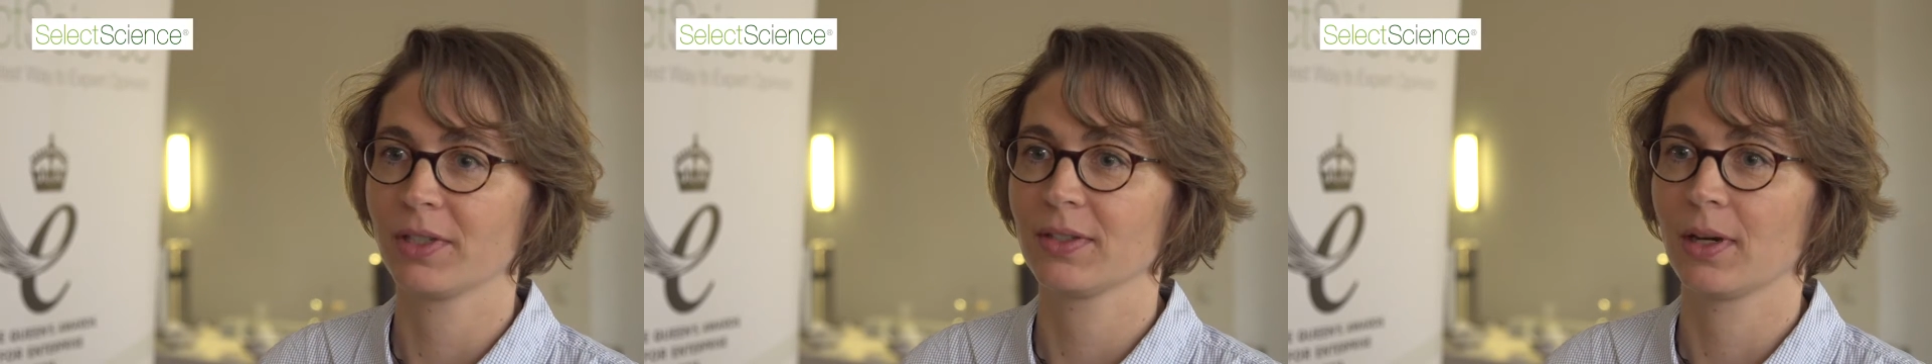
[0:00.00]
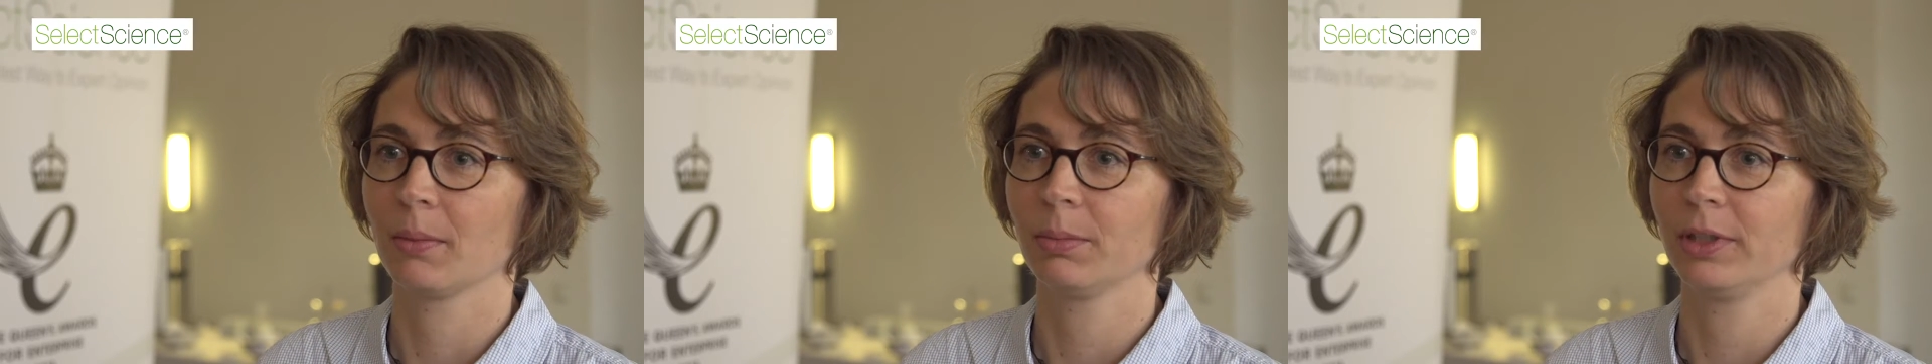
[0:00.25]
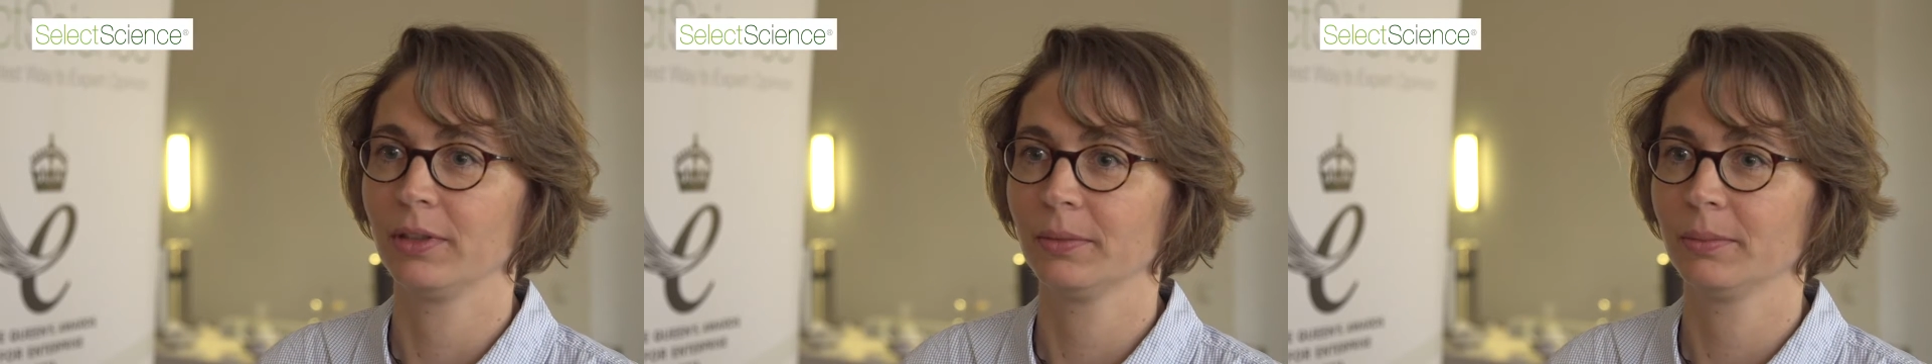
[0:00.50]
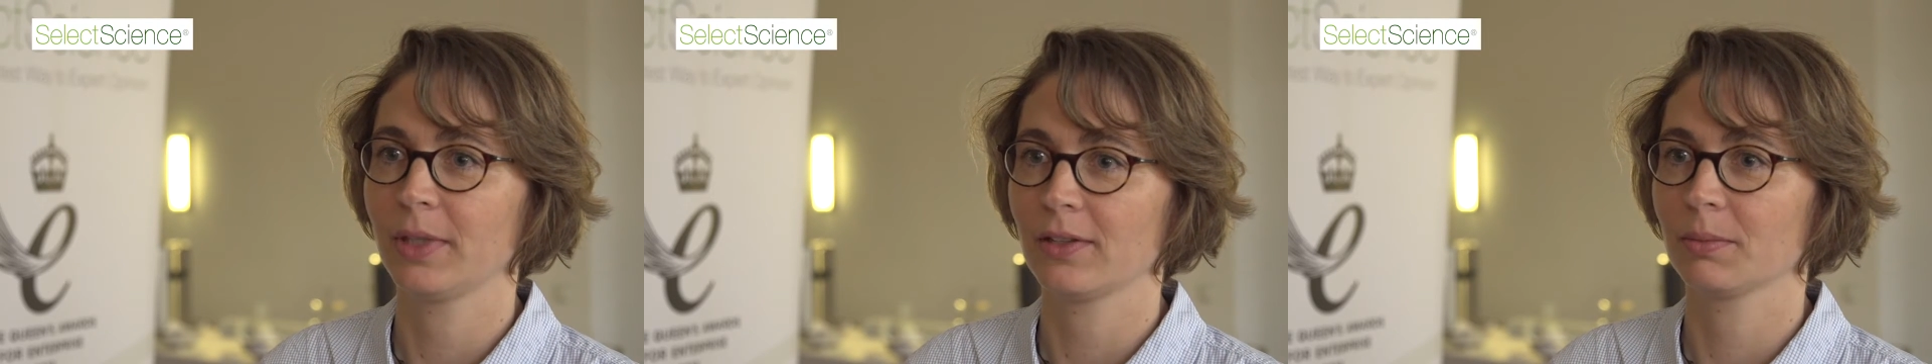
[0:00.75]
sample.
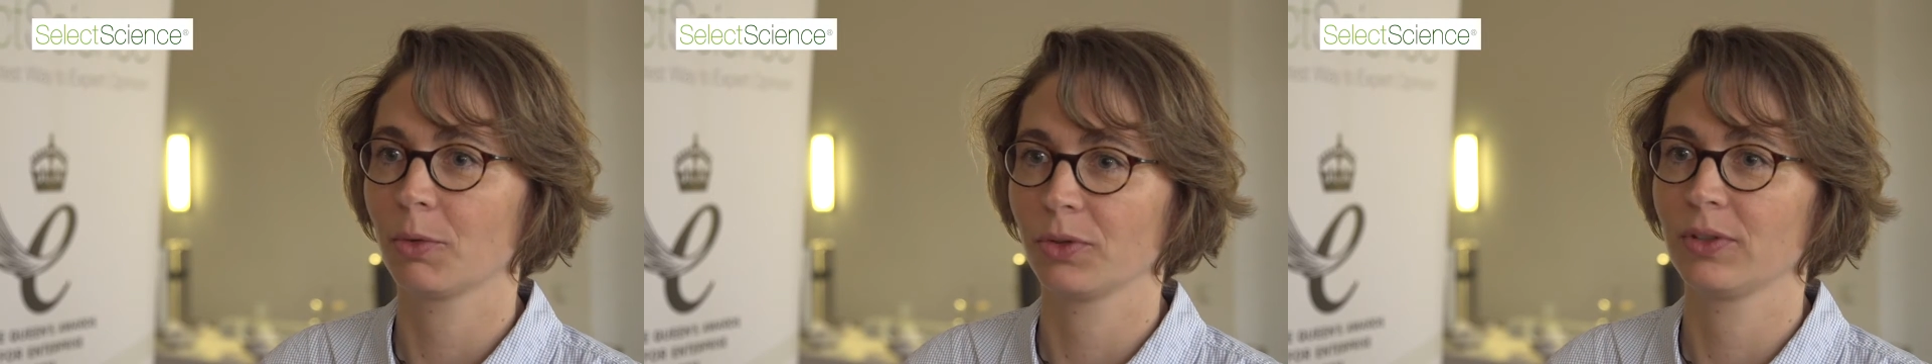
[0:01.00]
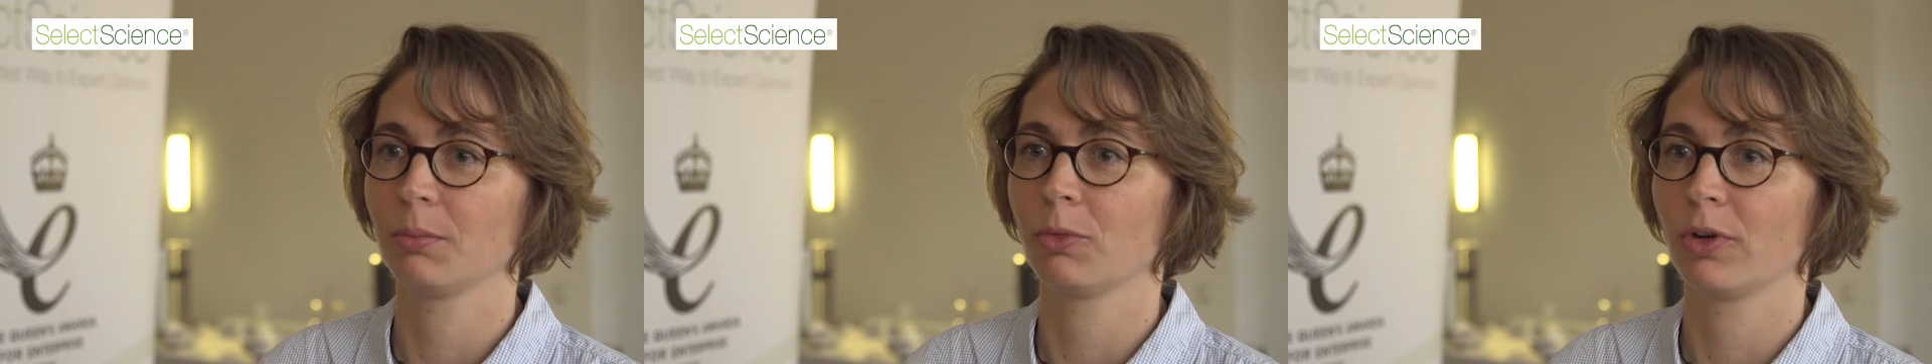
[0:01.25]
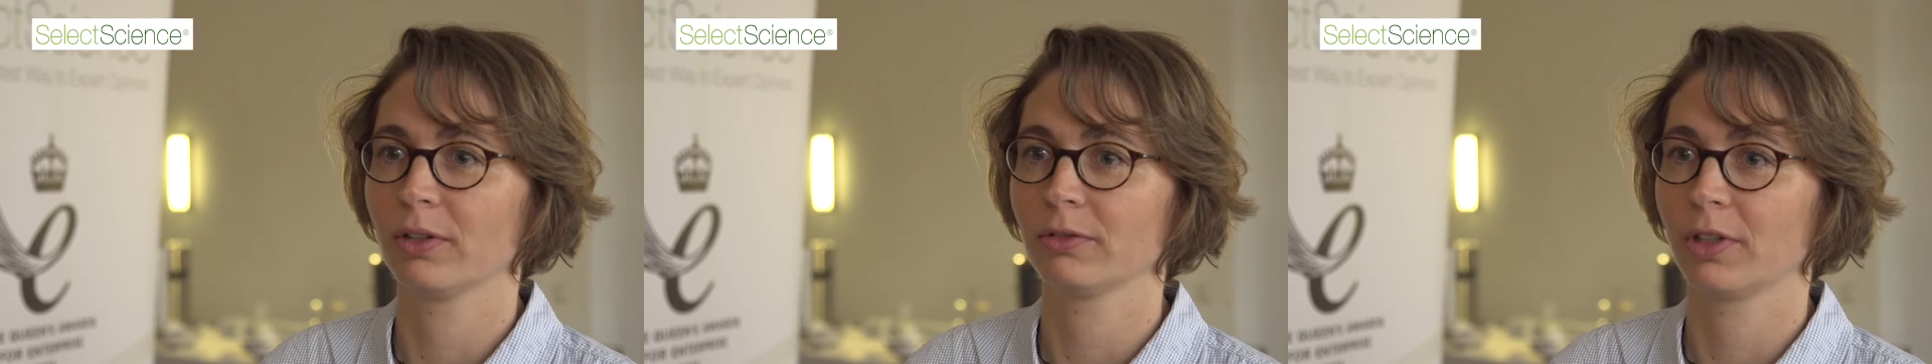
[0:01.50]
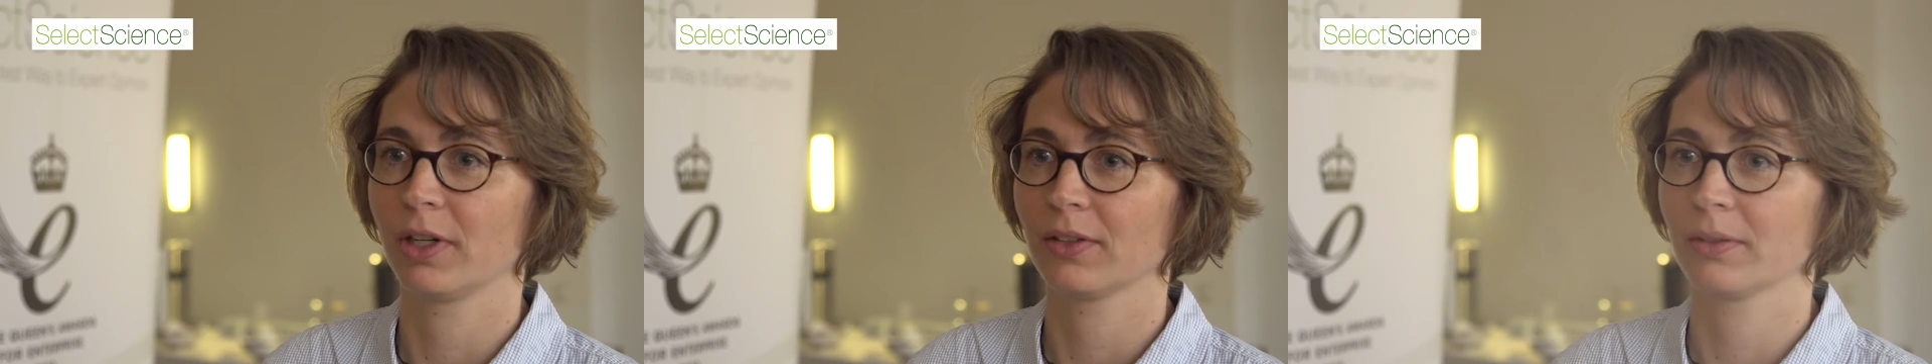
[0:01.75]
That's most important
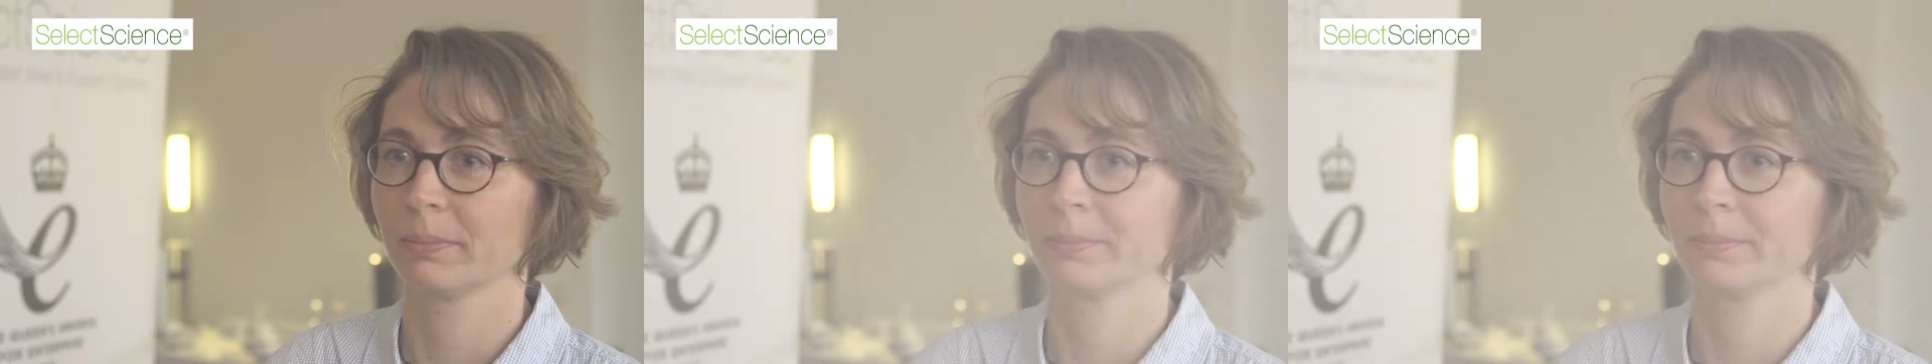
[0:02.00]
for us.